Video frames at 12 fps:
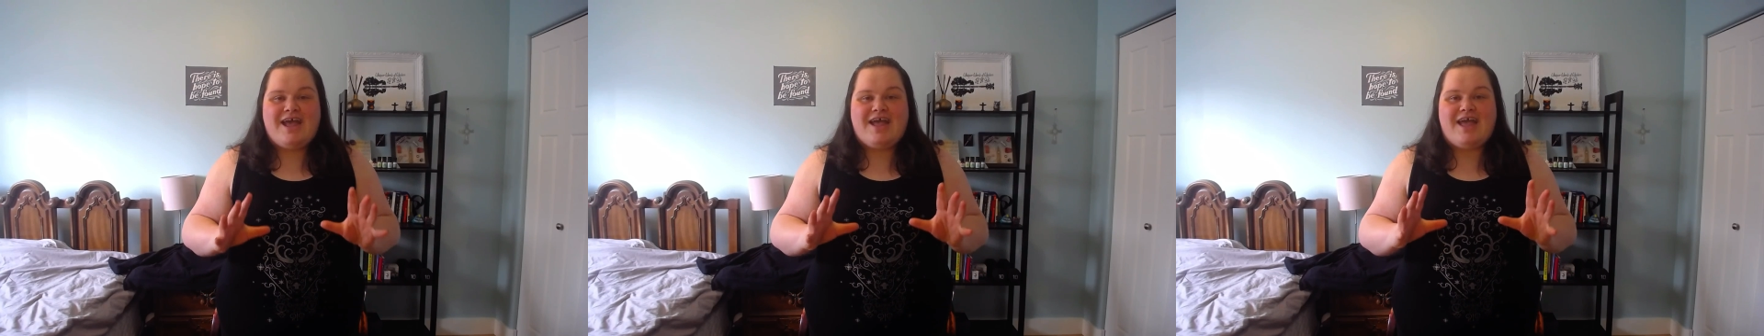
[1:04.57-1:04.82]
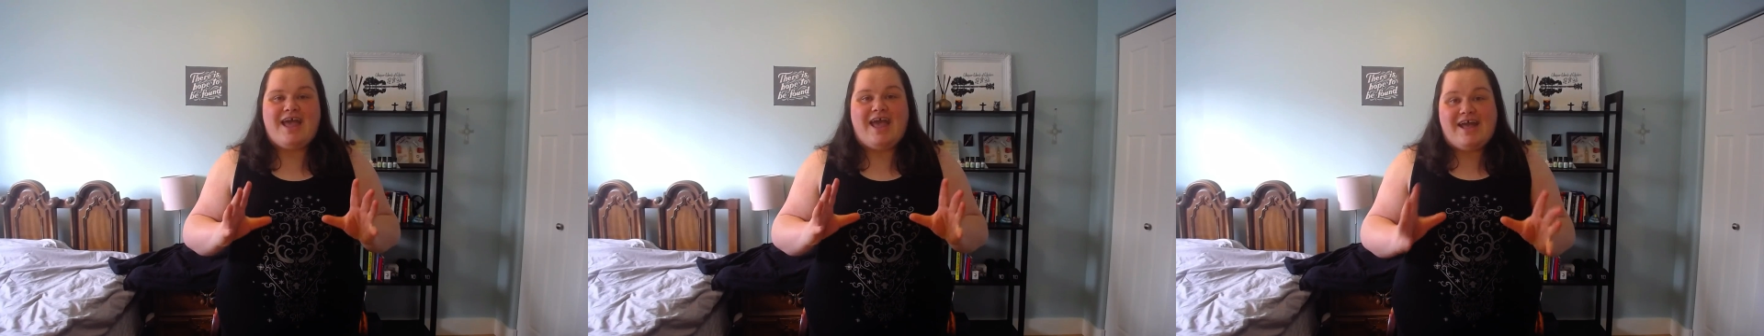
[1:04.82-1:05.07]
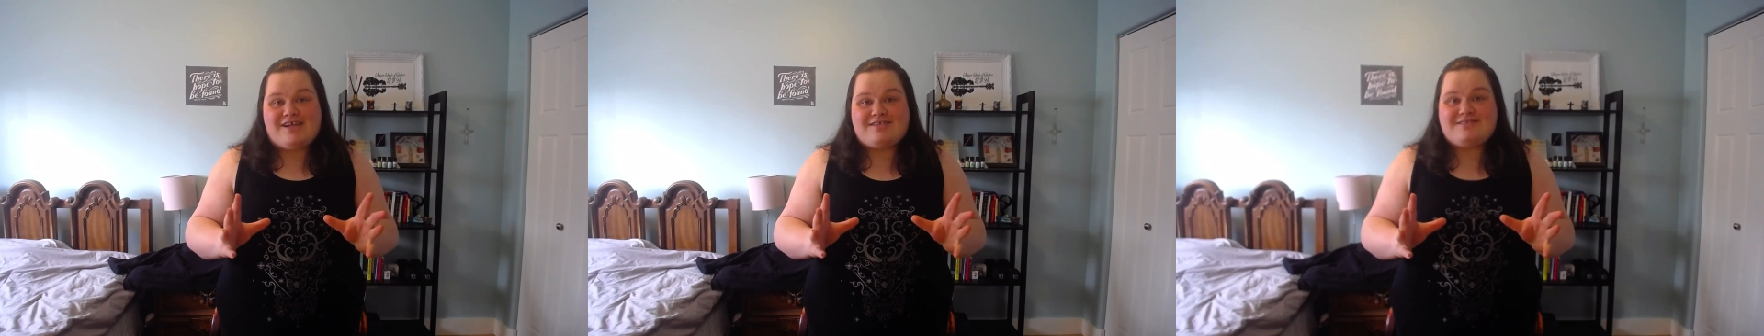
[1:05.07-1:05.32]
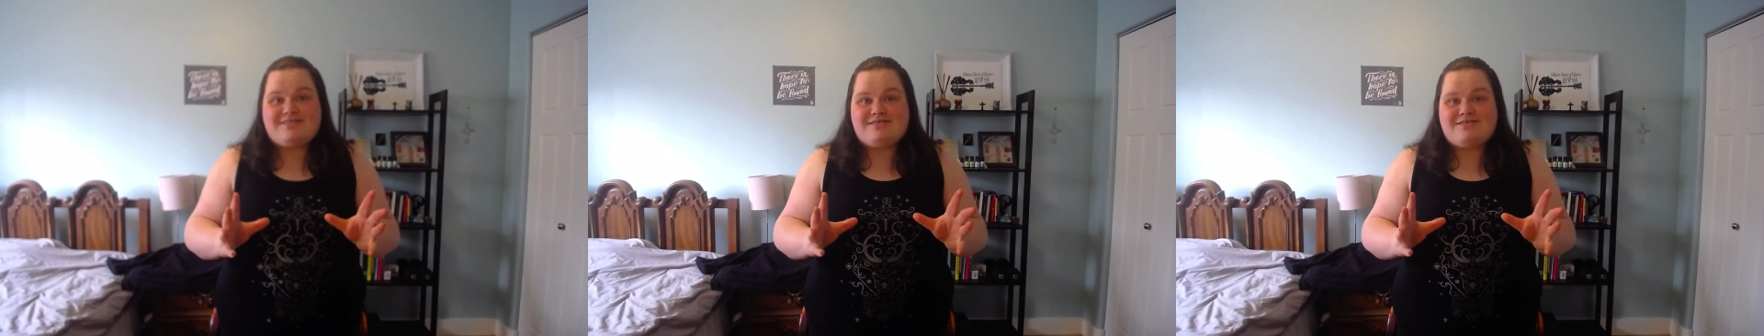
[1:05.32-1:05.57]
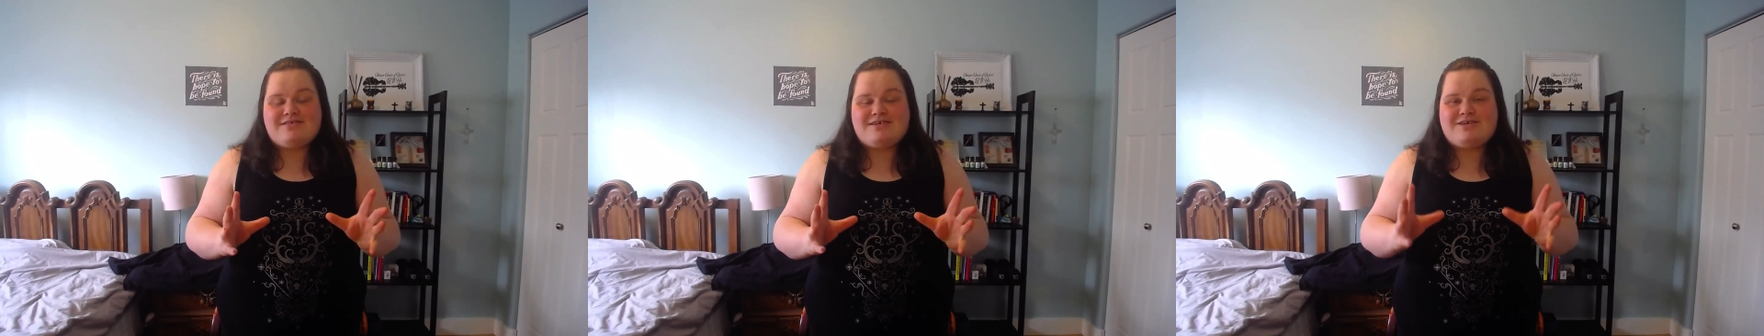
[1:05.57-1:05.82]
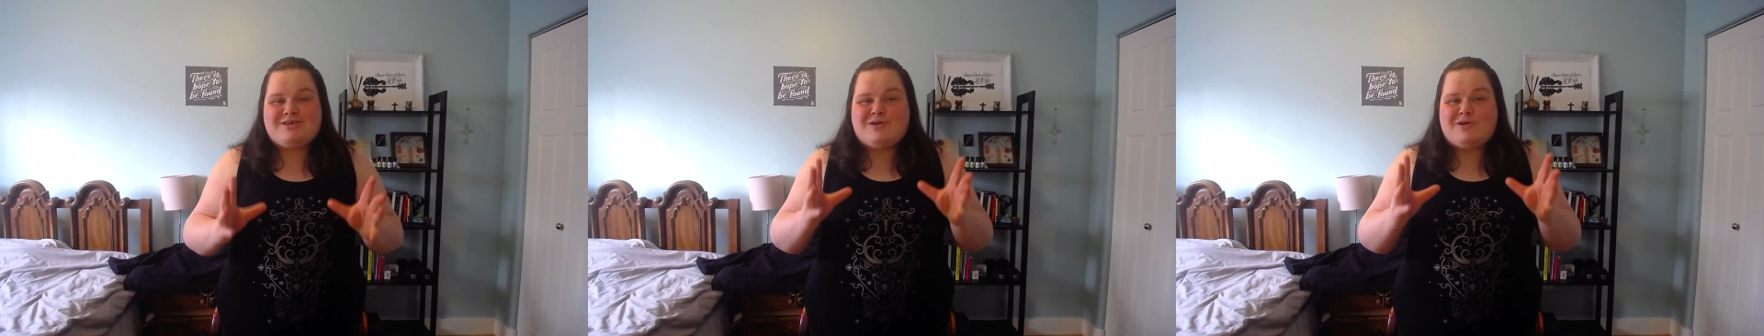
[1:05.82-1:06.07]
and
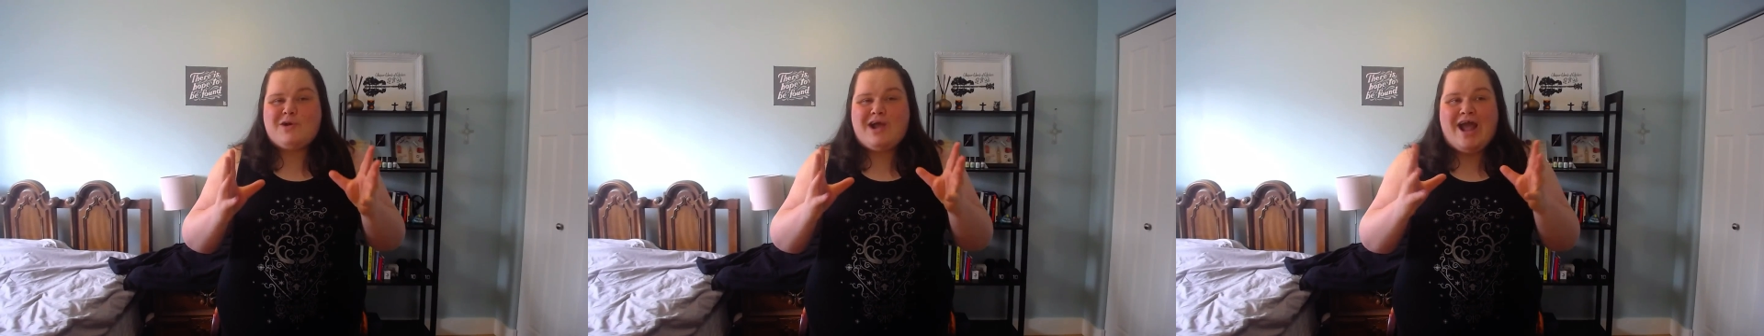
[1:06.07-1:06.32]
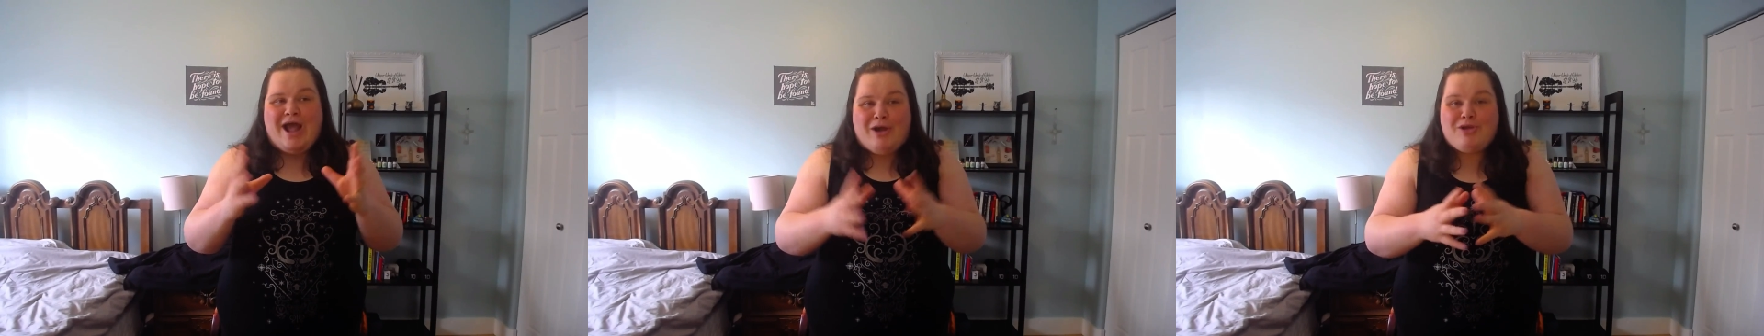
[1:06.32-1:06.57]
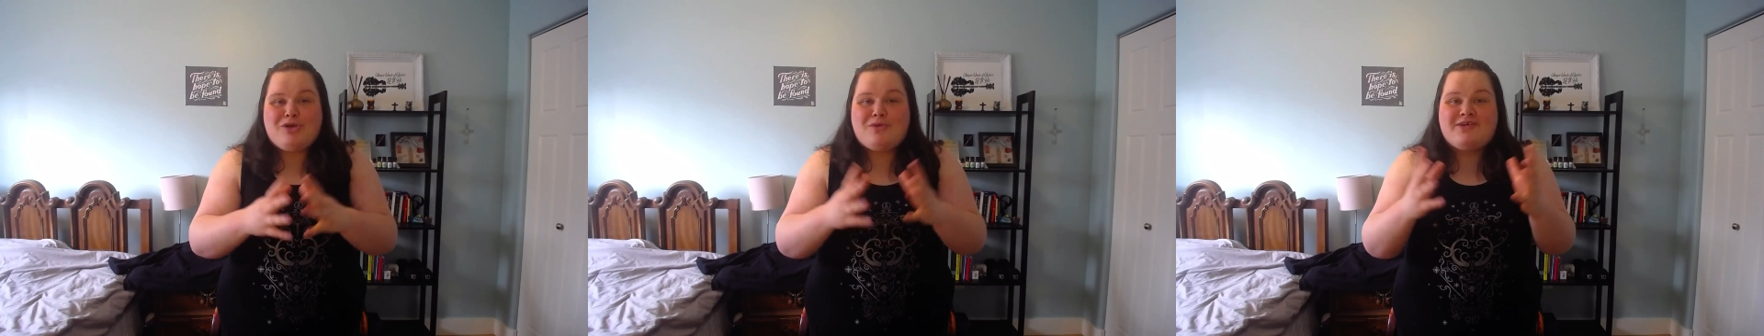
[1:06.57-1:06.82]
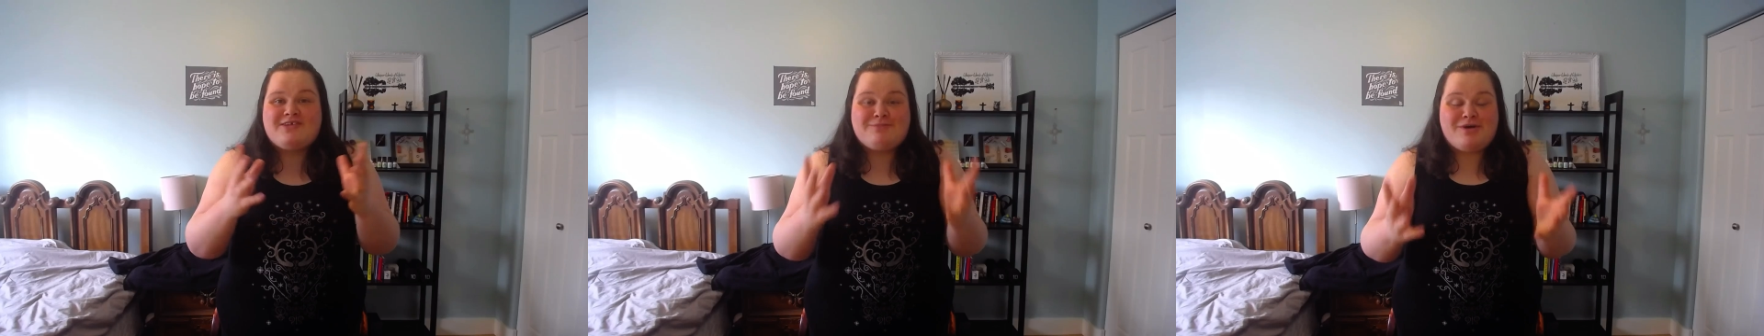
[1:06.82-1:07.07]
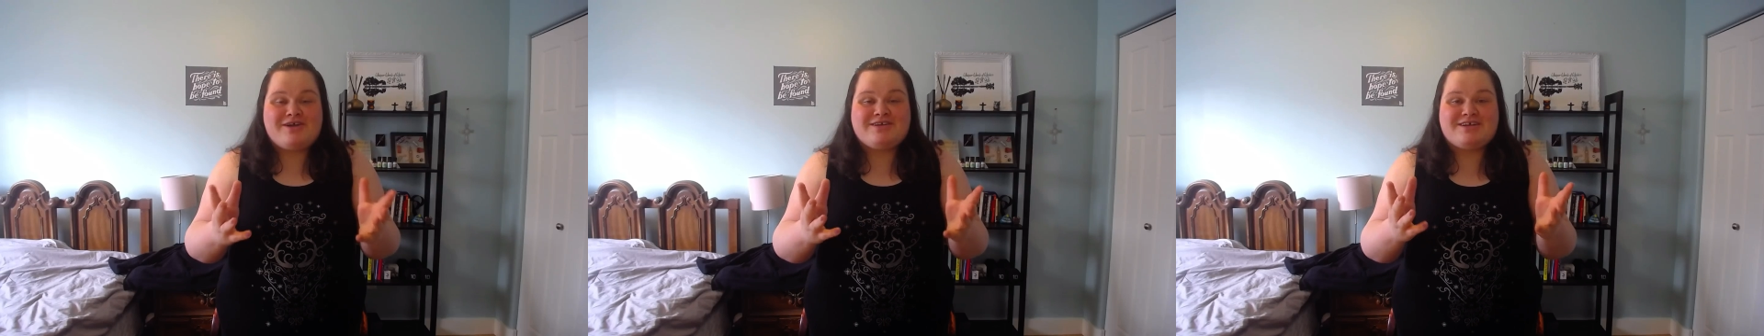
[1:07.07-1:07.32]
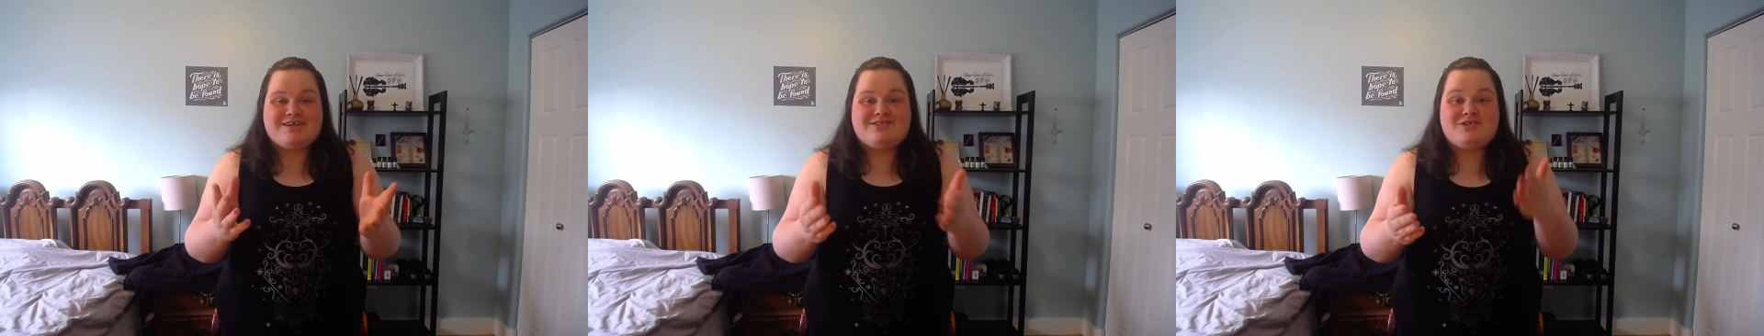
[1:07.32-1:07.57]
how you
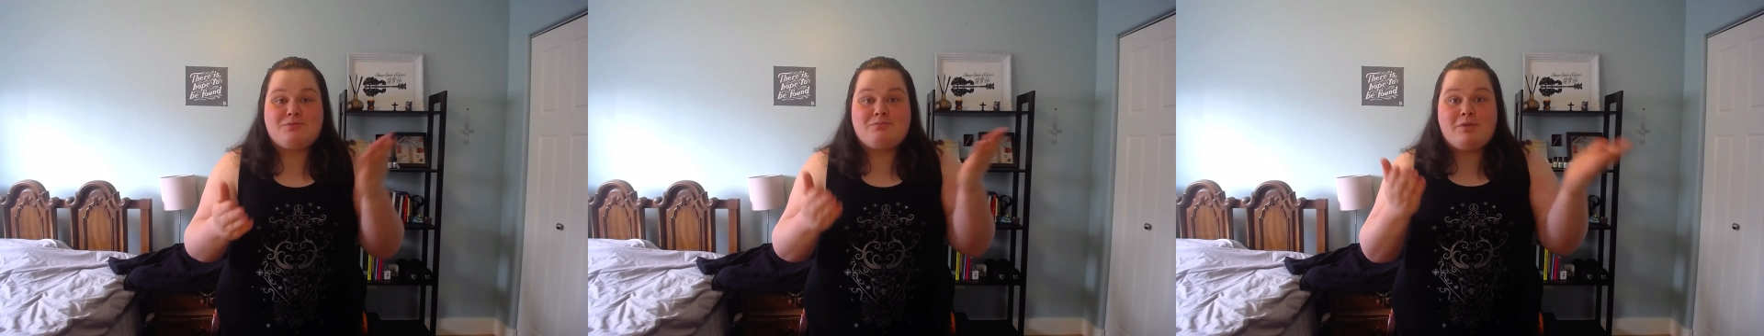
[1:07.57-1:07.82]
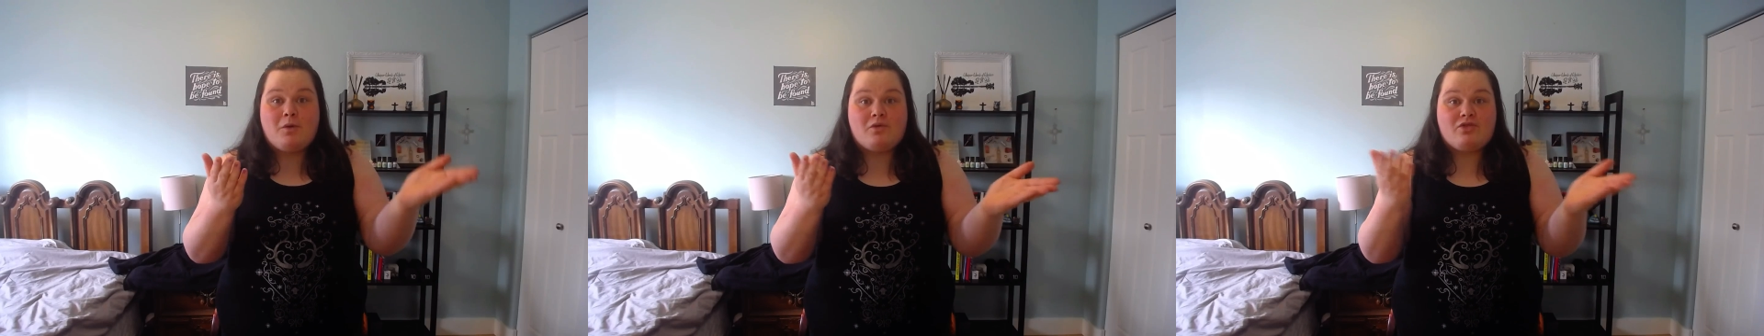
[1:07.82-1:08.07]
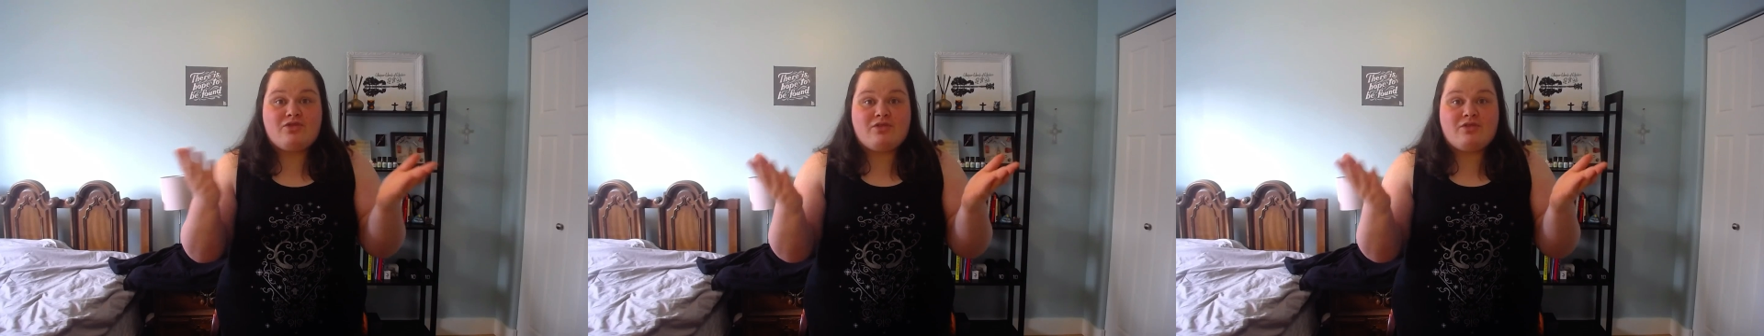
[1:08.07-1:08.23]
responded to both.